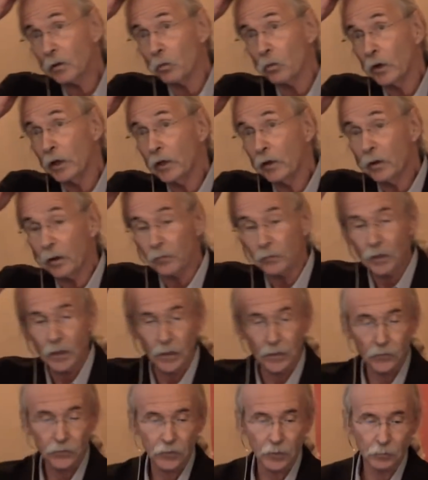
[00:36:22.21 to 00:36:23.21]
that we don't have
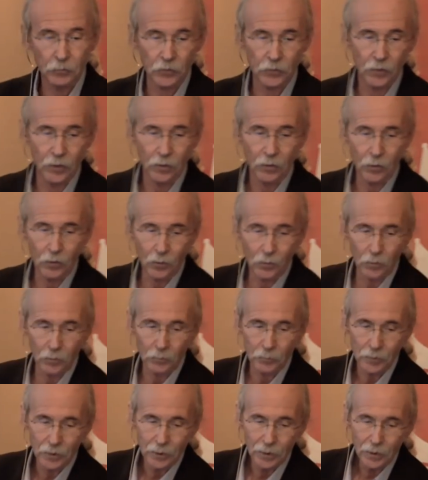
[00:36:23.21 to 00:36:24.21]
concepts of the
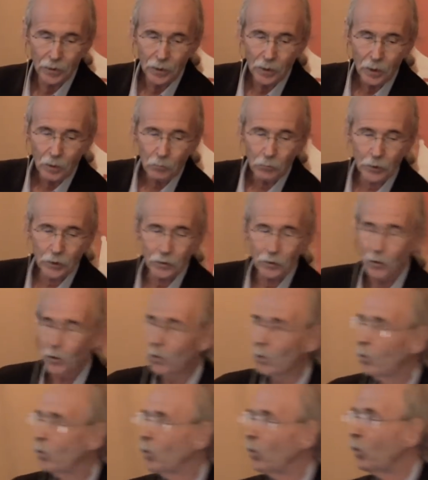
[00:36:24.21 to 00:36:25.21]
home, but
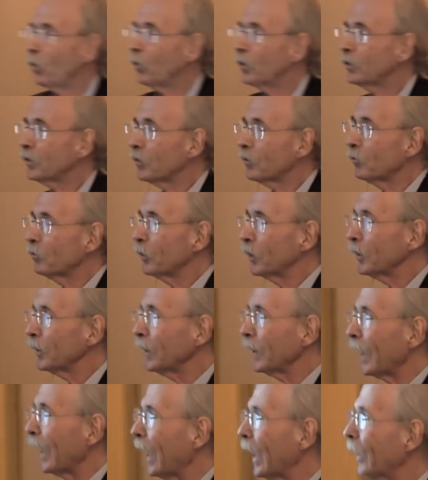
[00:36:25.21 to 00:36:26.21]
what they're
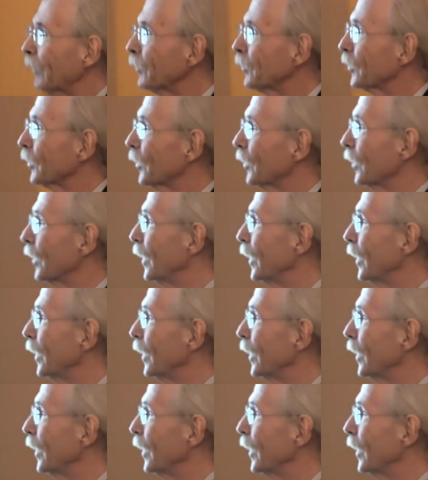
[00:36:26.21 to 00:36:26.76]
really after